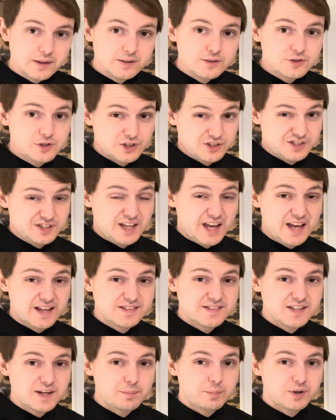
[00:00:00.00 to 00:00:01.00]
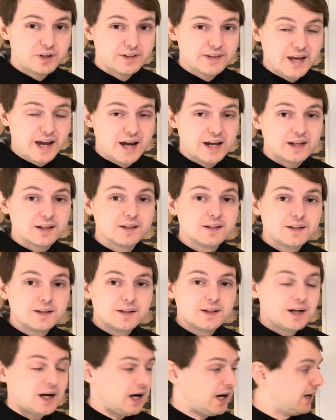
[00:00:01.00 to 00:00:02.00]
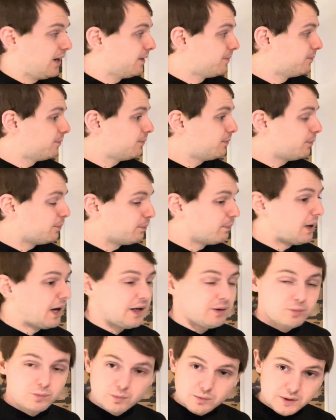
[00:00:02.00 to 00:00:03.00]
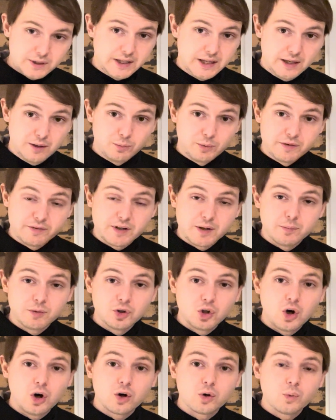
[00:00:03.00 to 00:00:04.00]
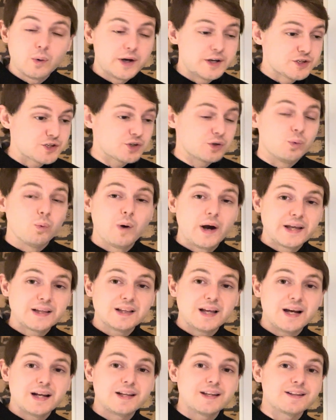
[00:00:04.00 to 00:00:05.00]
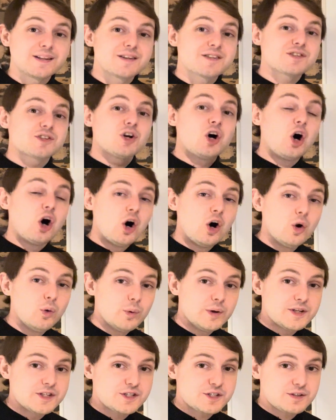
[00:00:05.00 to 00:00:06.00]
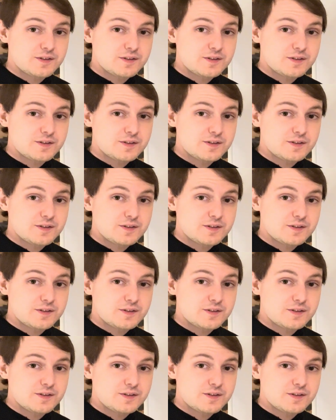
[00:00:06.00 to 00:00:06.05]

just a heads up on that. But again, we've come a long way. So white lighting doesn't always